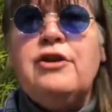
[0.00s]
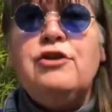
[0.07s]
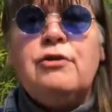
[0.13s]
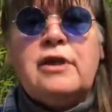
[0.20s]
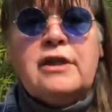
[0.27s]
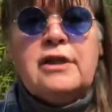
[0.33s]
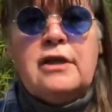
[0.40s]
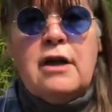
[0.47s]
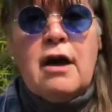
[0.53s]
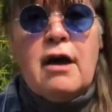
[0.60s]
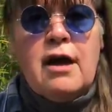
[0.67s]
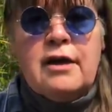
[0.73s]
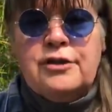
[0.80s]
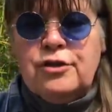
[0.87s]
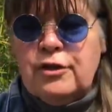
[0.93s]
You can
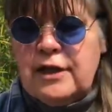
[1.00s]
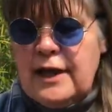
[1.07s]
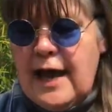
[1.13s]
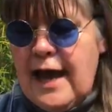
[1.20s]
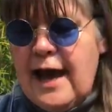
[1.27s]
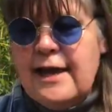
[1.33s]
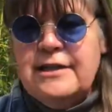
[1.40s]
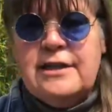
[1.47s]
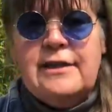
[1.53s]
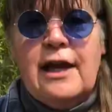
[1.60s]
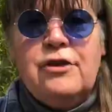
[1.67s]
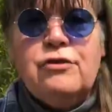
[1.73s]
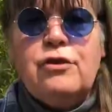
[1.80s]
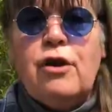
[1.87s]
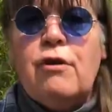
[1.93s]
add to that.
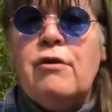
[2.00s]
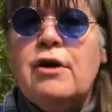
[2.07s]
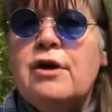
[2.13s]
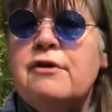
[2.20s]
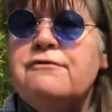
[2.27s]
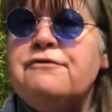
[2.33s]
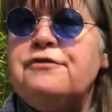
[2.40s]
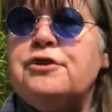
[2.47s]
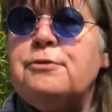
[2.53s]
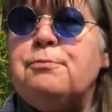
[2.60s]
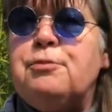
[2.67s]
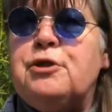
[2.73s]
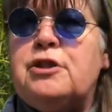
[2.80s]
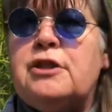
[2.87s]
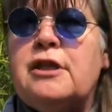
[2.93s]
You can go ft,
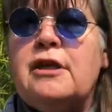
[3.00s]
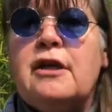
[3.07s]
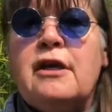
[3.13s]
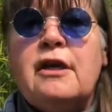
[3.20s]
pt.